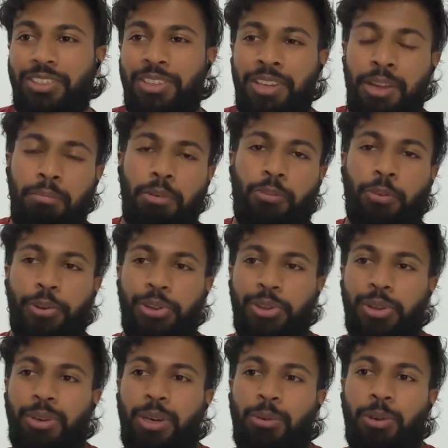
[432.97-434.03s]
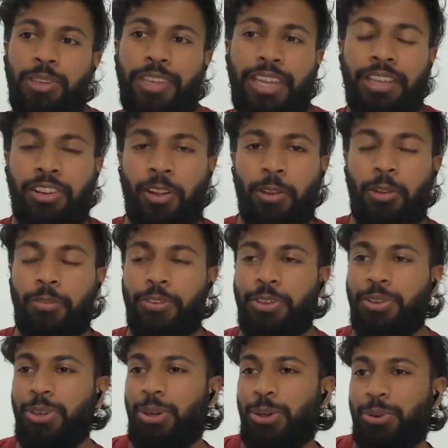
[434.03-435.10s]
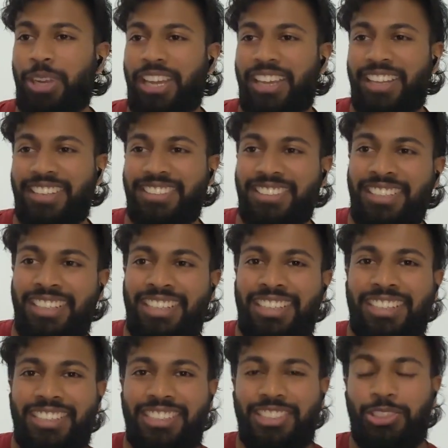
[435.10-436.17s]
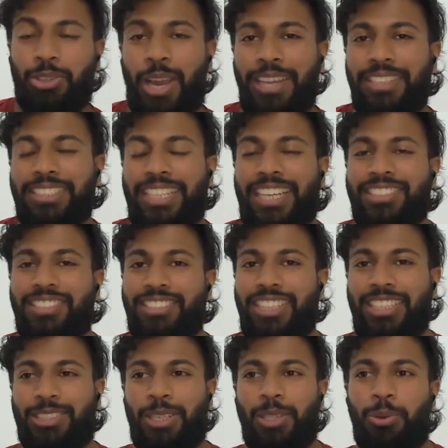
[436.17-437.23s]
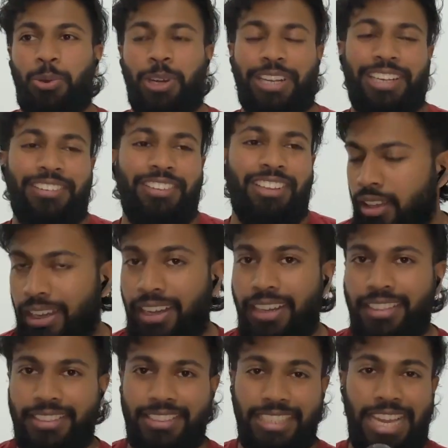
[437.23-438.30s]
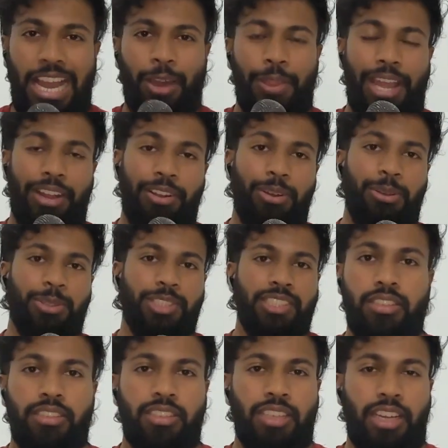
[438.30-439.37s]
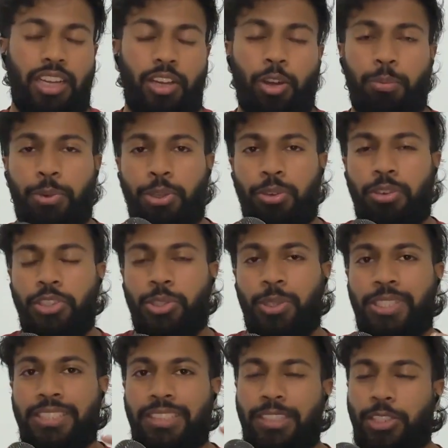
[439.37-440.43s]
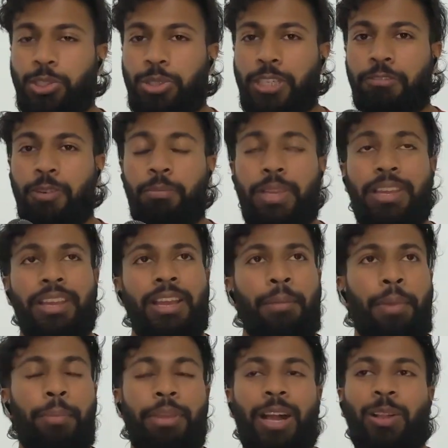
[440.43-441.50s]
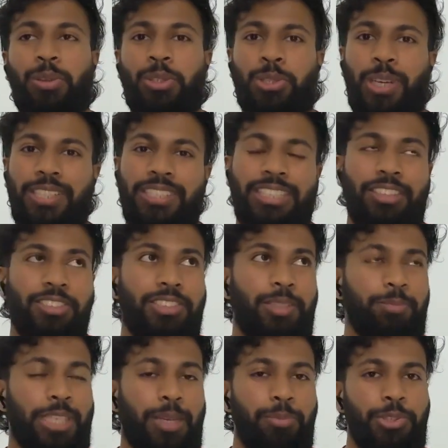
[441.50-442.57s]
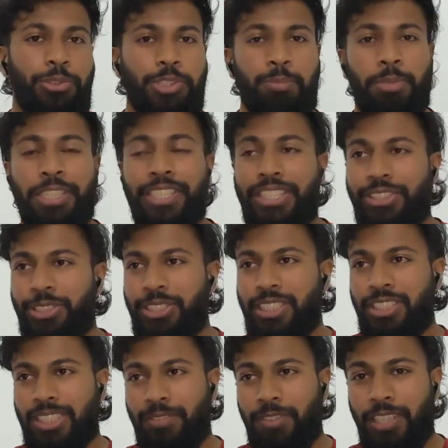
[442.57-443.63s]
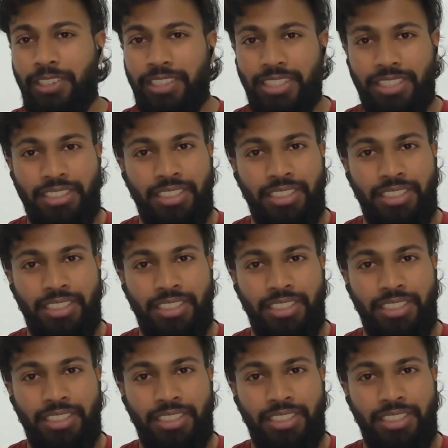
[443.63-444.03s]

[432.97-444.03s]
before you go out one day, all of you go and try this exercise, try the workout, see how that goes. I hope you enjoy this little trick from me. Maybe I'll go try this out sometime too. It's been years since I've done this.